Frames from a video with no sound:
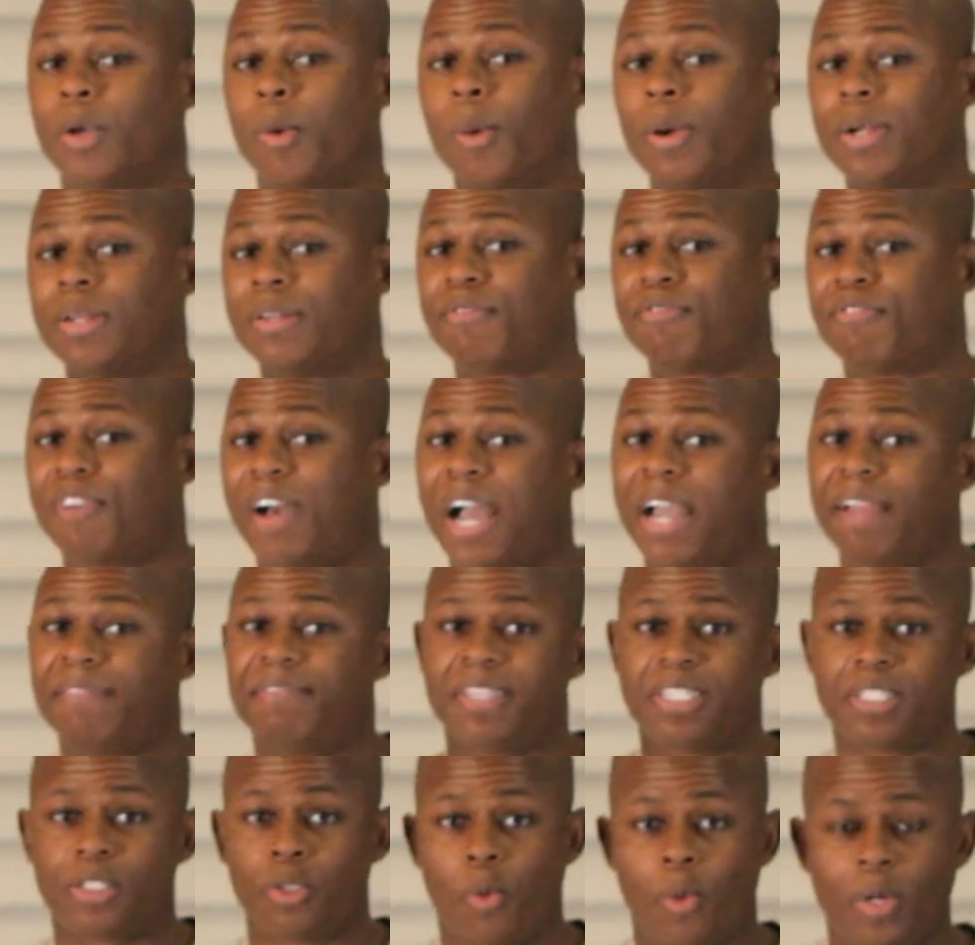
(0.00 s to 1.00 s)
Going 5
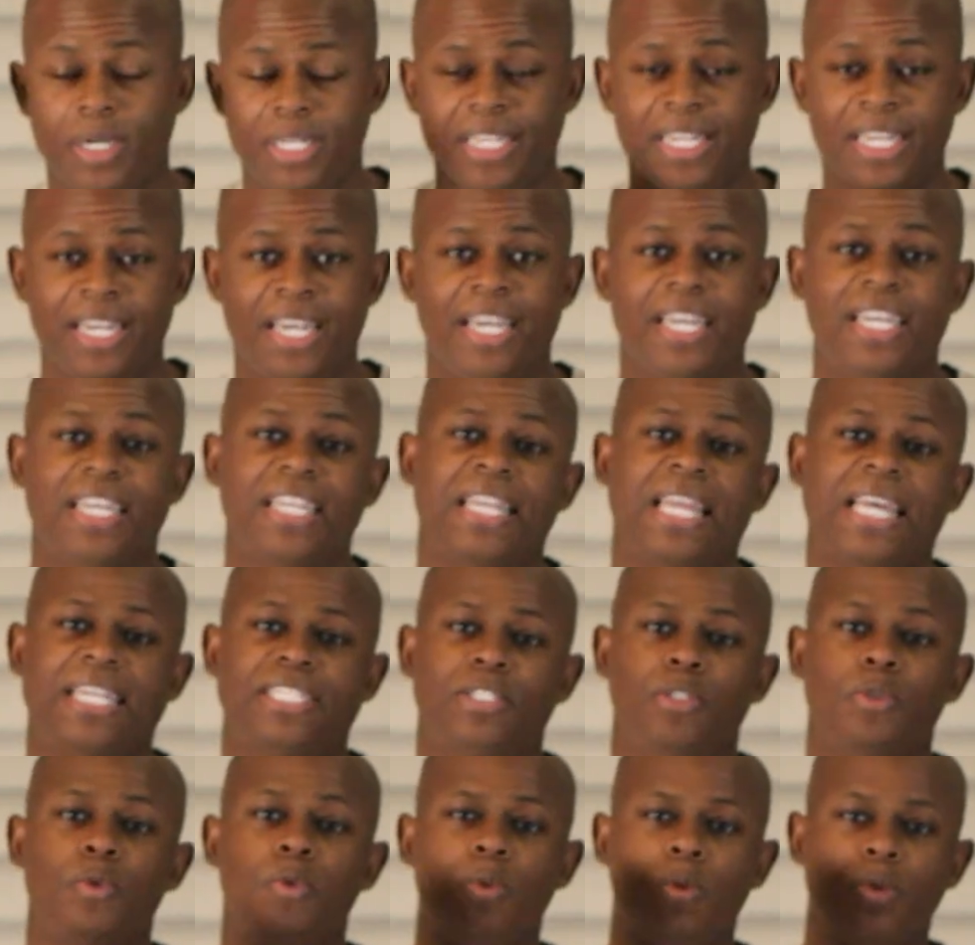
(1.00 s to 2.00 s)
to 20, that's
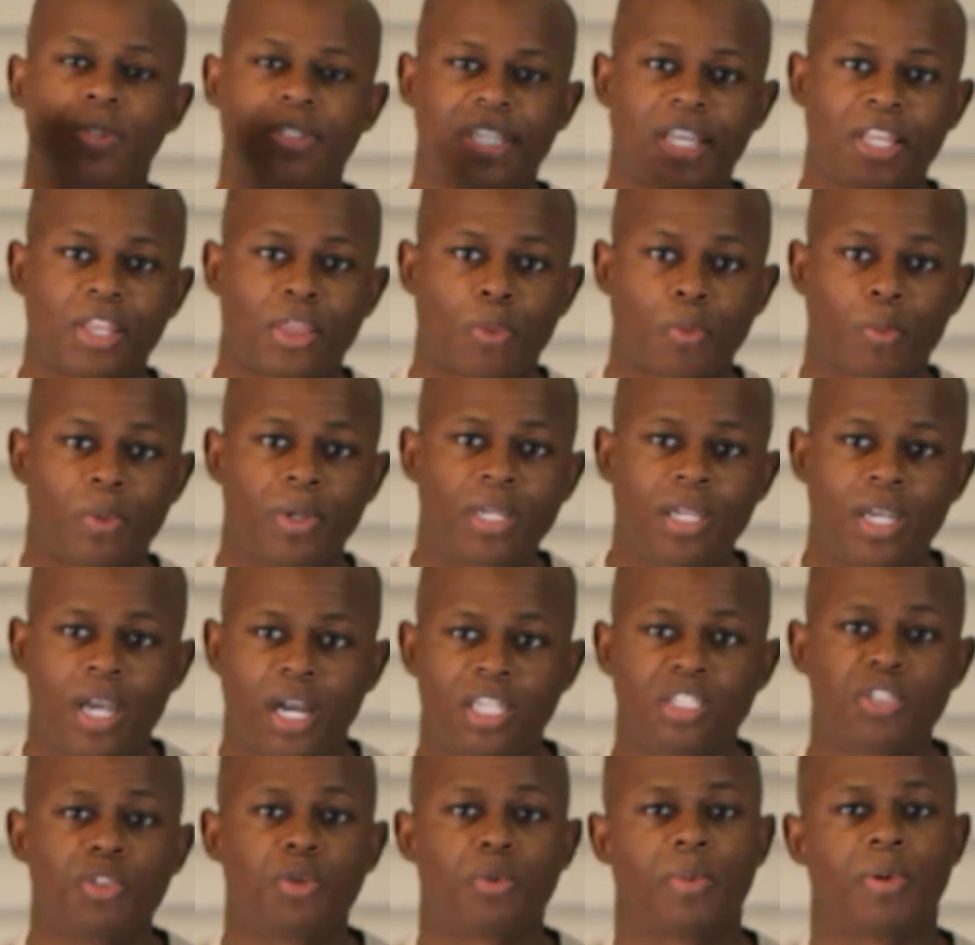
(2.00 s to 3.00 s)
you losing
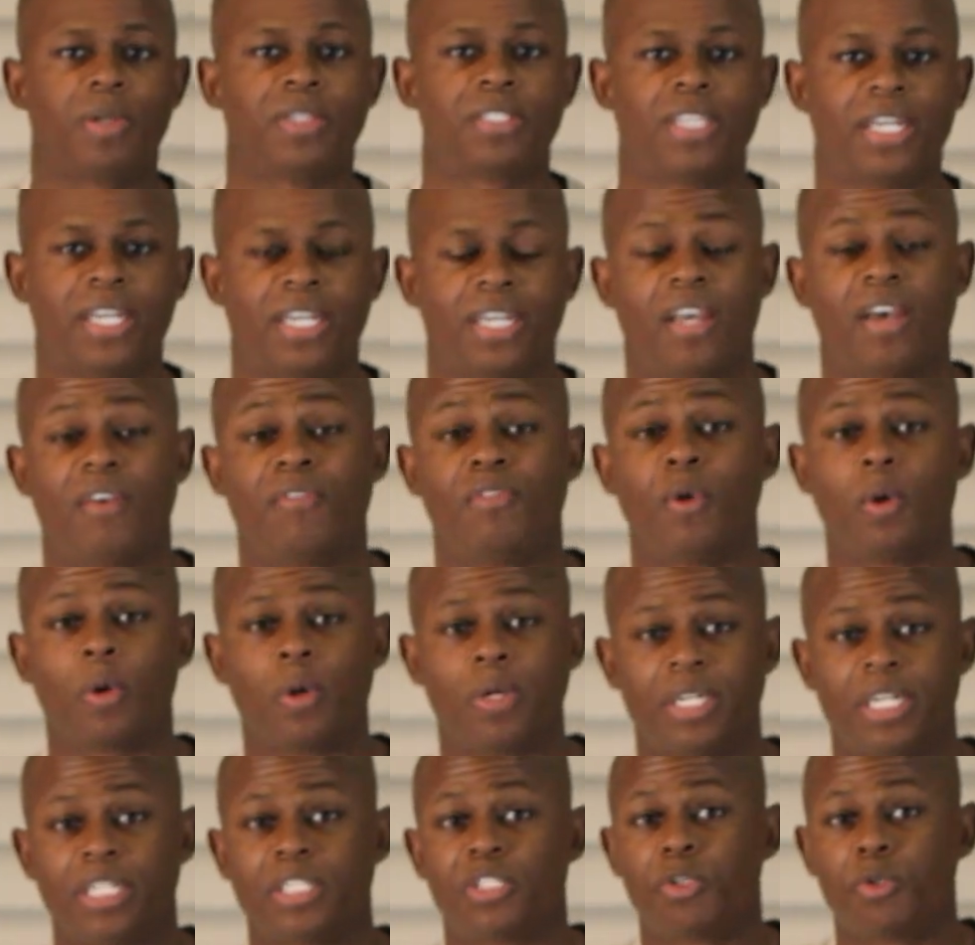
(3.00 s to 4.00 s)
300% of your
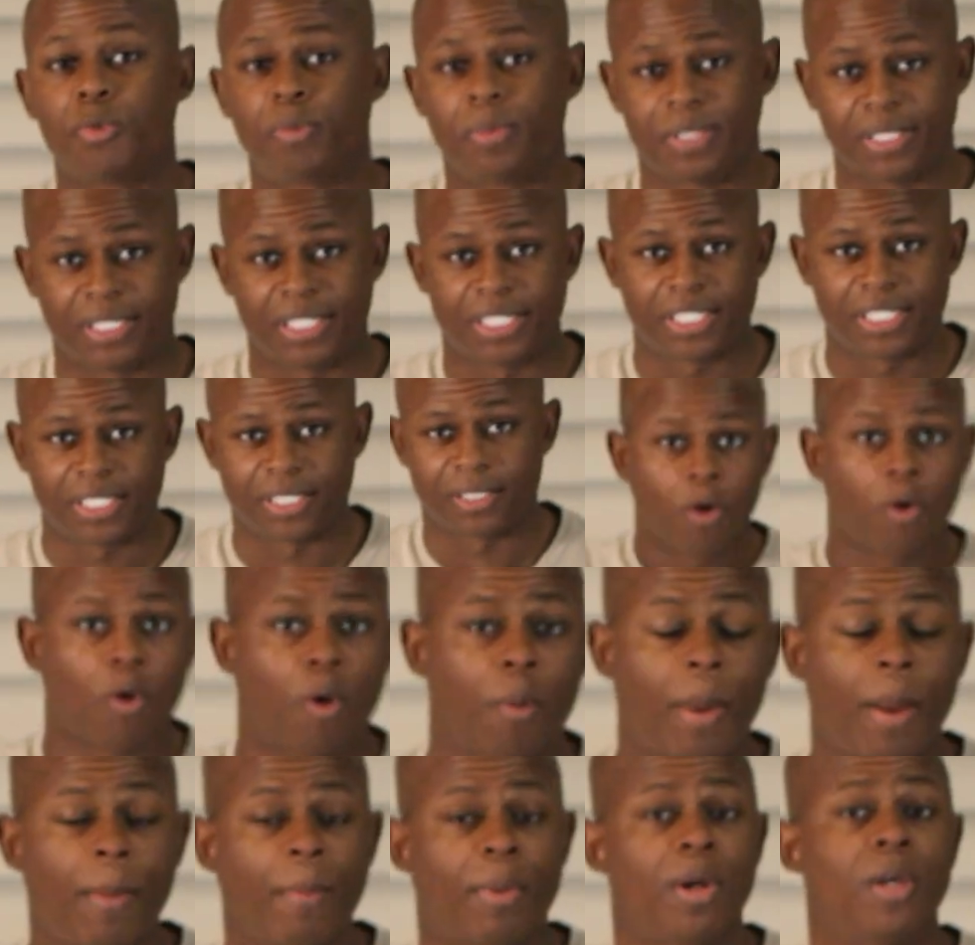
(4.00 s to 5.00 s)
initial position.
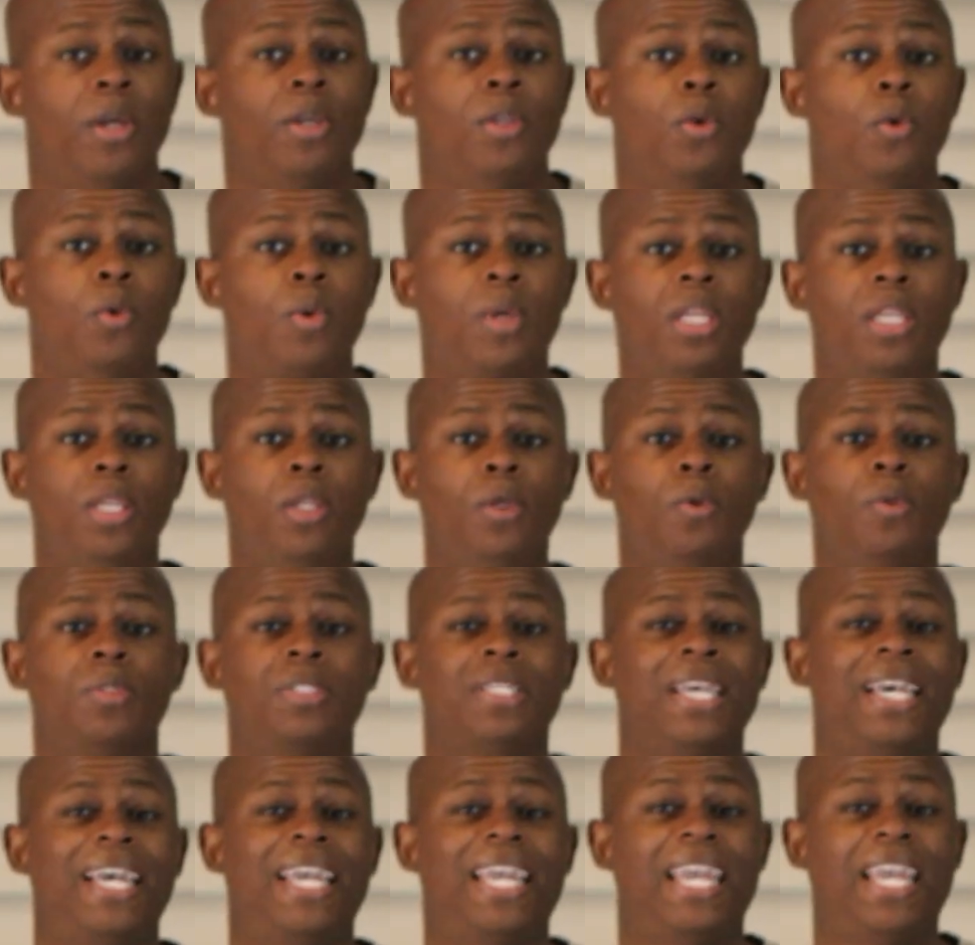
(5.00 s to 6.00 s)
Remember, you can lose
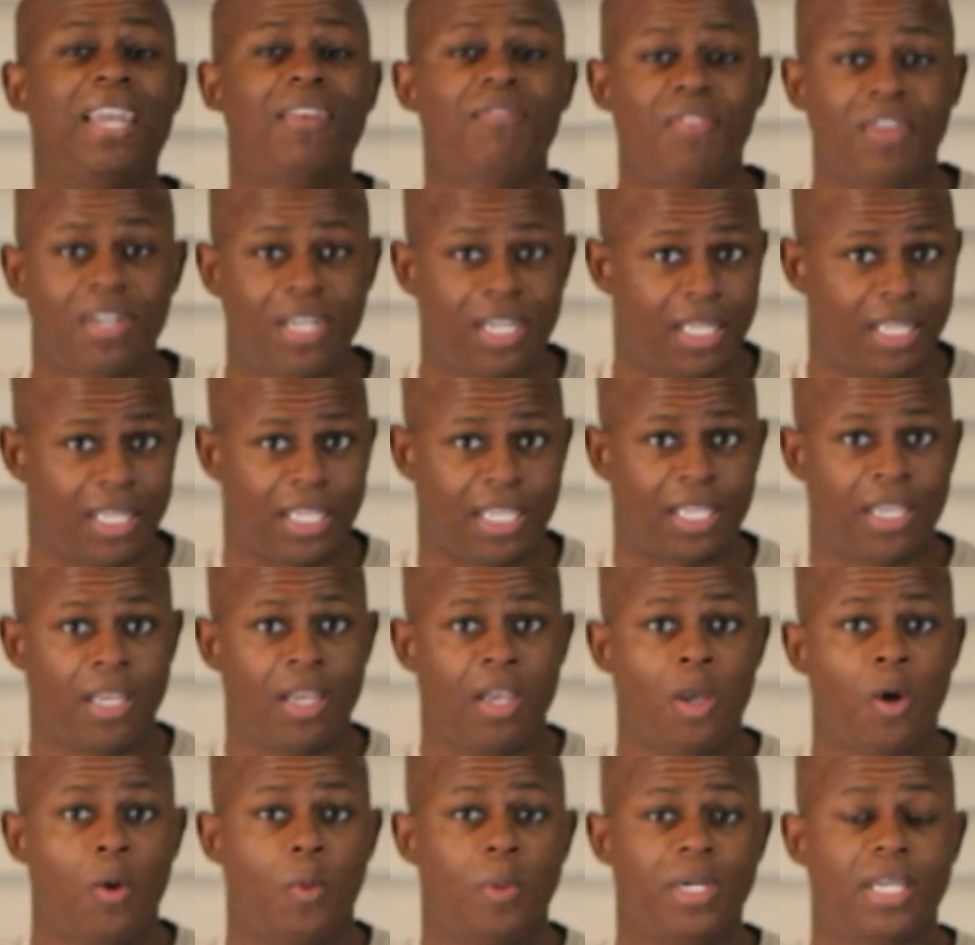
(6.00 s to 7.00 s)
infinitely
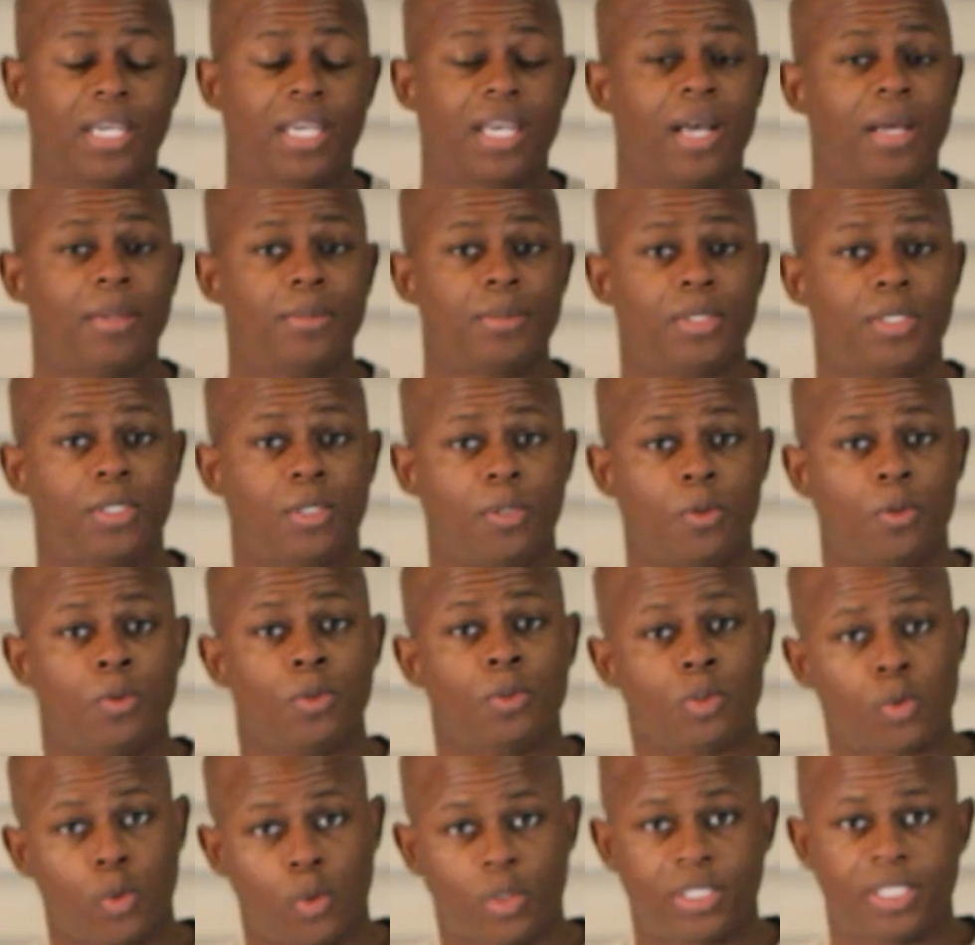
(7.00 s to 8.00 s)
when it comes to
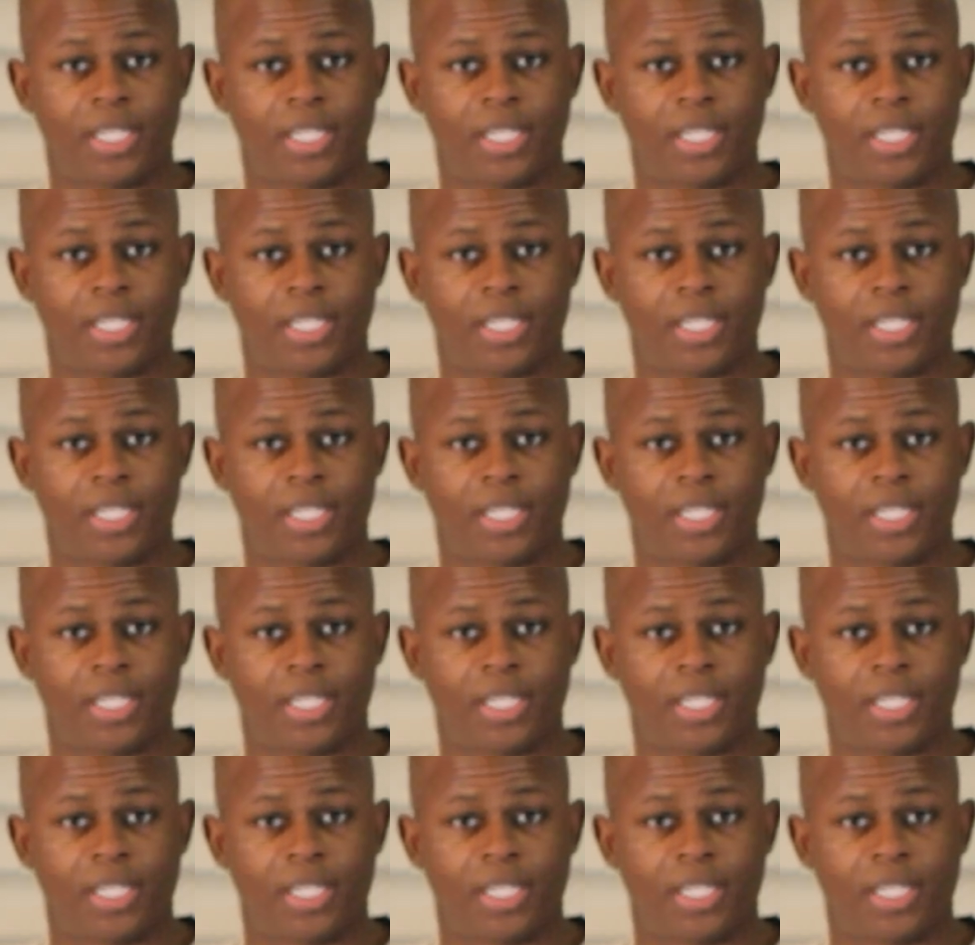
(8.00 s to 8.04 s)
short